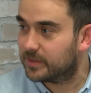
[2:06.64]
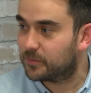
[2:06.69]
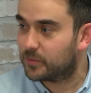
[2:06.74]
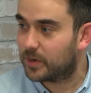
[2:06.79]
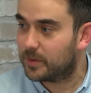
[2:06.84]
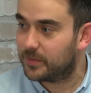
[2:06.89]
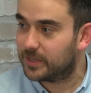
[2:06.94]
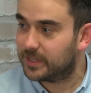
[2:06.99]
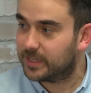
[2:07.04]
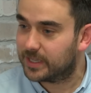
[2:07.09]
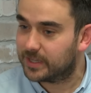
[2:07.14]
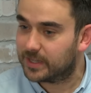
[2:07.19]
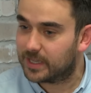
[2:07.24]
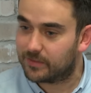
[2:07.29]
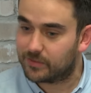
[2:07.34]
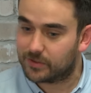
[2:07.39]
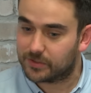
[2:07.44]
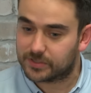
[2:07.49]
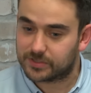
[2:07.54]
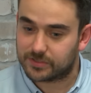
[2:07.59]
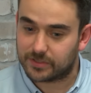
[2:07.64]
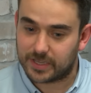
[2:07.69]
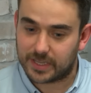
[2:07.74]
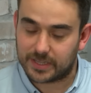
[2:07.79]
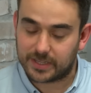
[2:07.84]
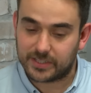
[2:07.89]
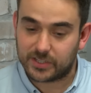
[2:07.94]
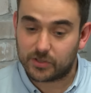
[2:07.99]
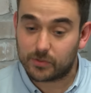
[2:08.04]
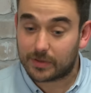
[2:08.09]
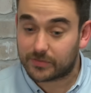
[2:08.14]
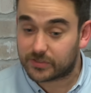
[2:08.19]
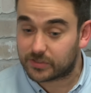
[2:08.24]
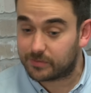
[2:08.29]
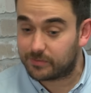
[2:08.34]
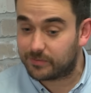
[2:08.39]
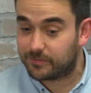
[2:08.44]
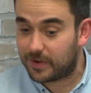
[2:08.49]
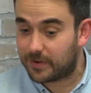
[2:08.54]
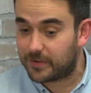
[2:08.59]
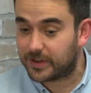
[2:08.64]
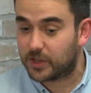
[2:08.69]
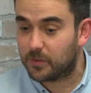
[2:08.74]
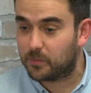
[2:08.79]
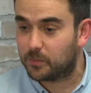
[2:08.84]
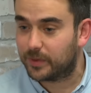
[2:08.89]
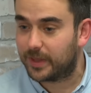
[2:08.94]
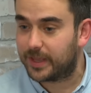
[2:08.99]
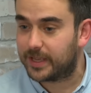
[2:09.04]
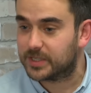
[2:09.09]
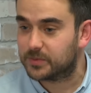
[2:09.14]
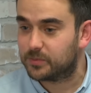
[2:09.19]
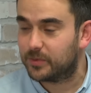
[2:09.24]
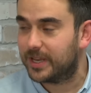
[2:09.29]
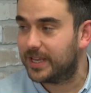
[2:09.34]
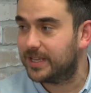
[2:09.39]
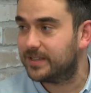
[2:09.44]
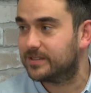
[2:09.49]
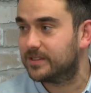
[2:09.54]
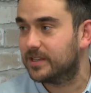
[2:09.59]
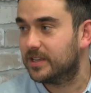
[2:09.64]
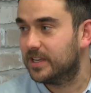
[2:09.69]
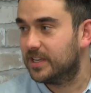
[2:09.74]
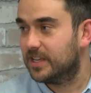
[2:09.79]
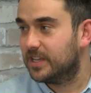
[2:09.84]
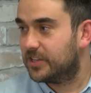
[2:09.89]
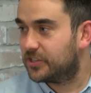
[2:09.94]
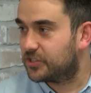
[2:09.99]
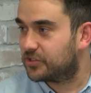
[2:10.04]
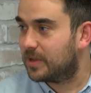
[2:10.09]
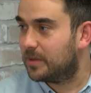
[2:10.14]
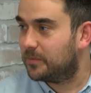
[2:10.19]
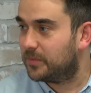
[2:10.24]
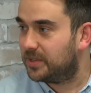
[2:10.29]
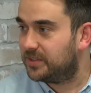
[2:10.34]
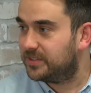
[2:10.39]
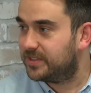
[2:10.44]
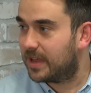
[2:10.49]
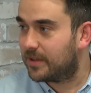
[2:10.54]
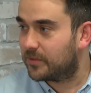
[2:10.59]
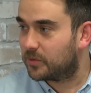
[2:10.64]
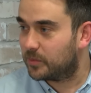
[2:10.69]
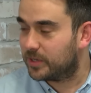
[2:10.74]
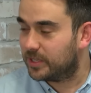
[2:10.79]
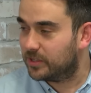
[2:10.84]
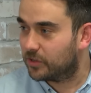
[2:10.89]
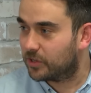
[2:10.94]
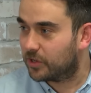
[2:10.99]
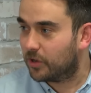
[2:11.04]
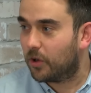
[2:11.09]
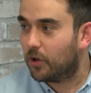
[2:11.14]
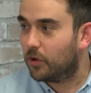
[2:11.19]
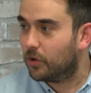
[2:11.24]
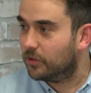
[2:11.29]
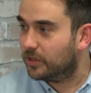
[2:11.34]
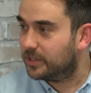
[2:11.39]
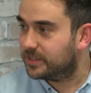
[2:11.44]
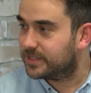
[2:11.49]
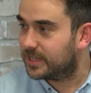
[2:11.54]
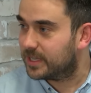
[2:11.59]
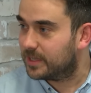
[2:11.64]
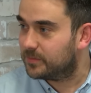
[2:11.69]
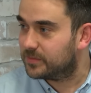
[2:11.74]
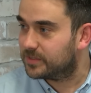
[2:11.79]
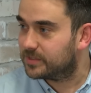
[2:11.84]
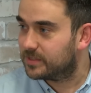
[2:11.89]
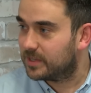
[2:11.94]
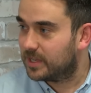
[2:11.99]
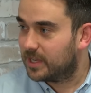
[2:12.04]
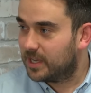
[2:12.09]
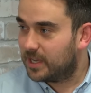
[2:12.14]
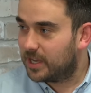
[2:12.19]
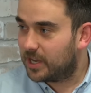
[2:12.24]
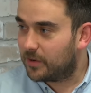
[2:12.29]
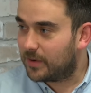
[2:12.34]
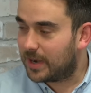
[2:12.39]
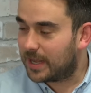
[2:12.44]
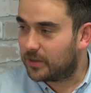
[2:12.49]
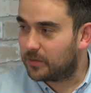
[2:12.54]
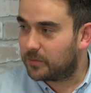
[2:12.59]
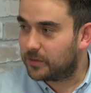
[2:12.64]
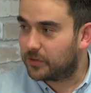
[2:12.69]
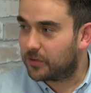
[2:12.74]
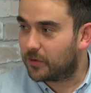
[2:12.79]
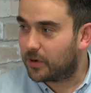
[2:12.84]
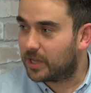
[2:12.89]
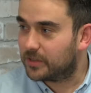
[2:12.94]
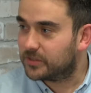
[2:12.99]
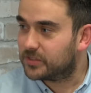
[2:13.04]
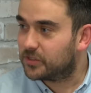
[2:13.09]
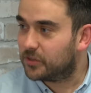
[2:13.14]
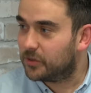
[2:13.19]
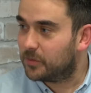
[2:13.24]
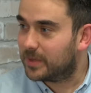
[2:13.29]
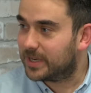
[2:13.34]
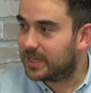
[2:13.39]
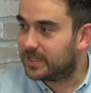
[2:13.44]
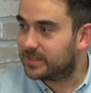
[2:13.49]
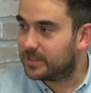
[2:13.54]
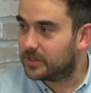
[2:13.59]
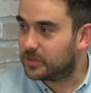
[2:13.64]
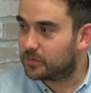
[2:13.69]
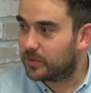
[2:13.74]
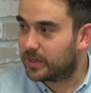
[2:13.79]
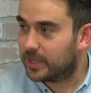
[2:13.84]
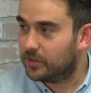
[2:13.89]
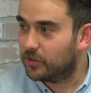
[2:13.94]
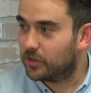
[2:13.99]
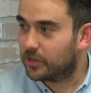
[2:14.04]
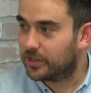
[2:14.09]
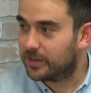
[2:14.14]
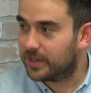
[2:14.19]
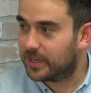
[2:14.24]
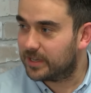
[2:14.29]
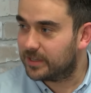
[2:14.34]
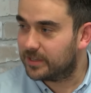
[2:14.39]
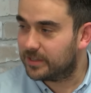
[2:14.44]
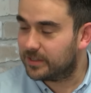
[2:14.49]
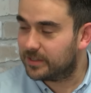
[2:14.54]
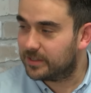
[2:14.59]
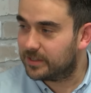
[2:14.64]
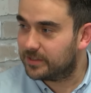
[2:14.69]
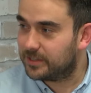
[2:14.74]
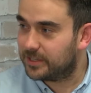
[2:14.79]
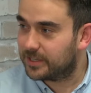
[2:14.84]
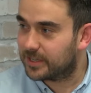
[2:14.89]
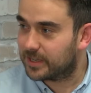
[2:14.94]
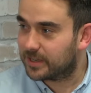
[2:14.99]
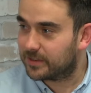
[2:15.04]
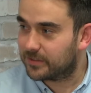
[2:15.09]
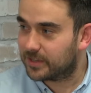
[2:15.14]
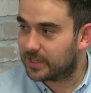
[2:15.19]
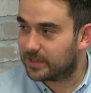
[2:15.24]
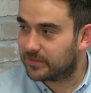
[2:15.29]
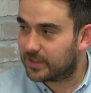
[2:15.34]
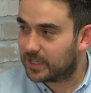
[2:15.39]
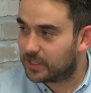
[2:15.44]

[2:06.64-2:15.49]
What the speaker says: at Premier League level. So yeah, they do have some very good players, but it is strength and depth. When you look at all the teams around them, there aren't too many teams where you look at it and you kind of think